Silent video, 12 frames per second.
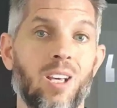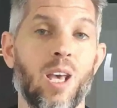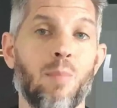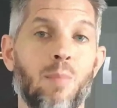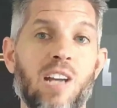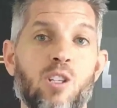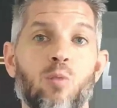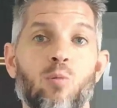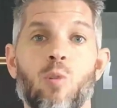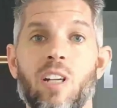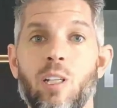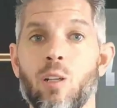imagine
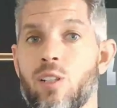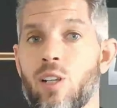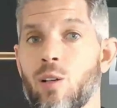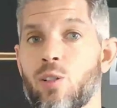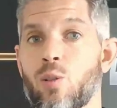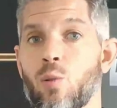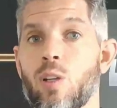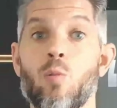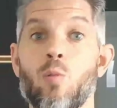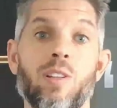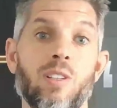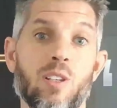running your territory
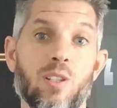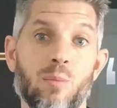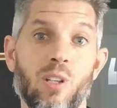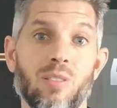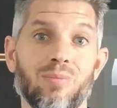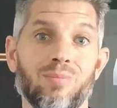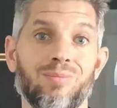with discipline.